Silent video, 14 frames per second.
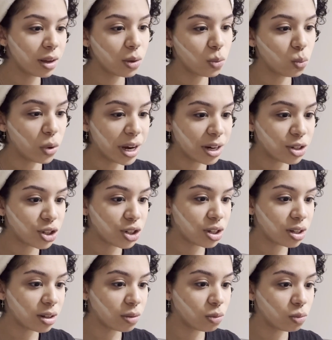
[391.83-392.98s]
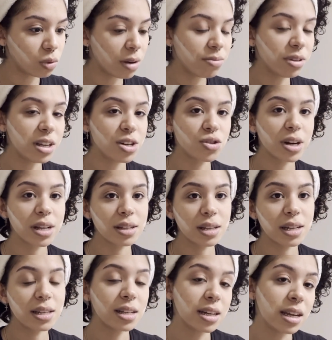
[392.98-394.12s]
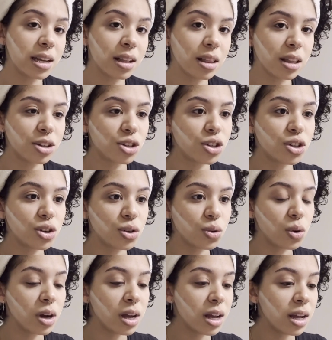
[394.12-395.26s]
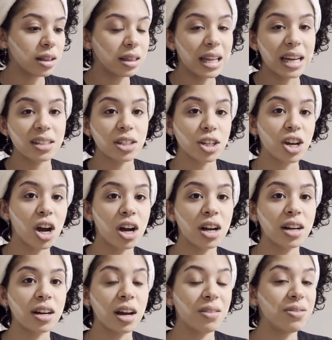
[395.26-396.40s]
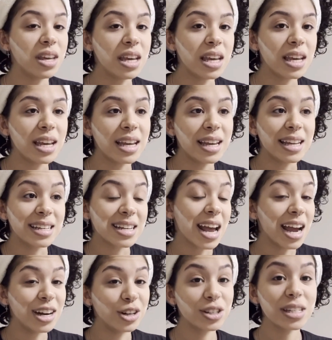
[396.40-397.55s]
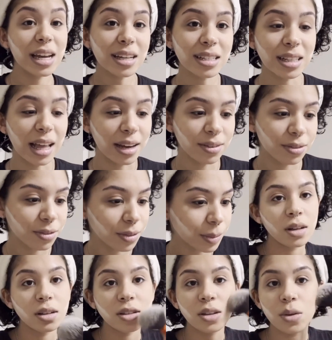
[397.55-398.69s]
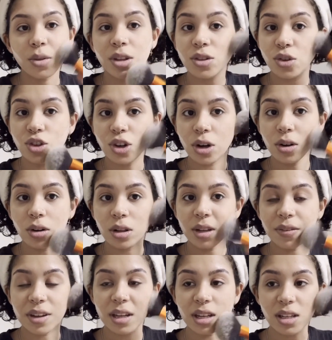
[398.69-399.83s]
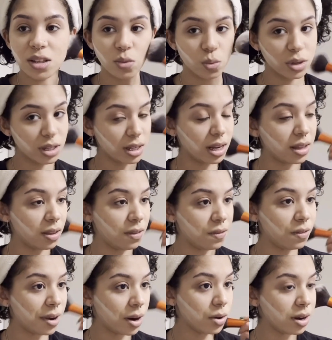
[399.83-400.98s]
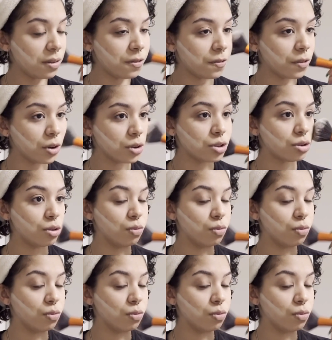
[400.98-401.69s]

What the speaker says: which roughly translates in English to Lexicon of the Entire Sex Life. So this journal of his was like the very first